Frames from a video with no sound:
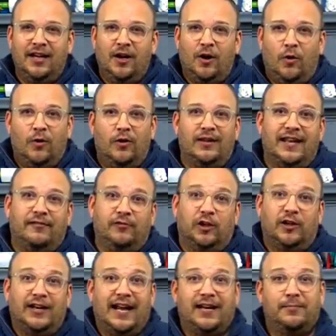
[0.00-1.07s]
or they've
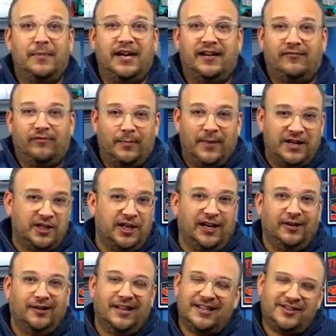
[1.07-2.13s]
learned how to make from my
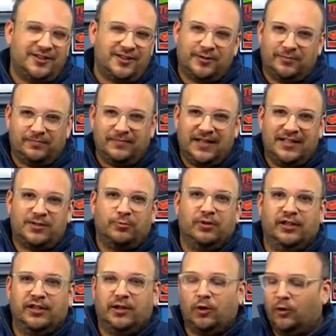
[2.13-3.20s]
channel. That's just, it's
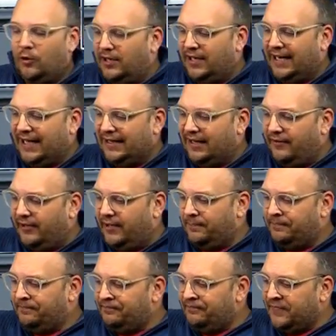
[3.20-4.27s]
really cool and I love it.
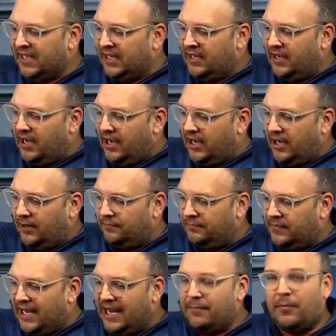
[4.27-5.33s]
Um,
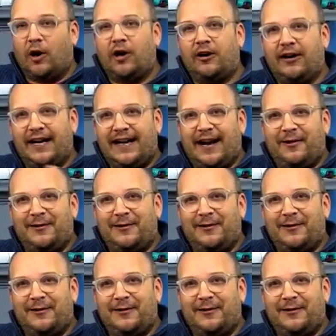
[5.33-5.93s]
hey, Margaret, how are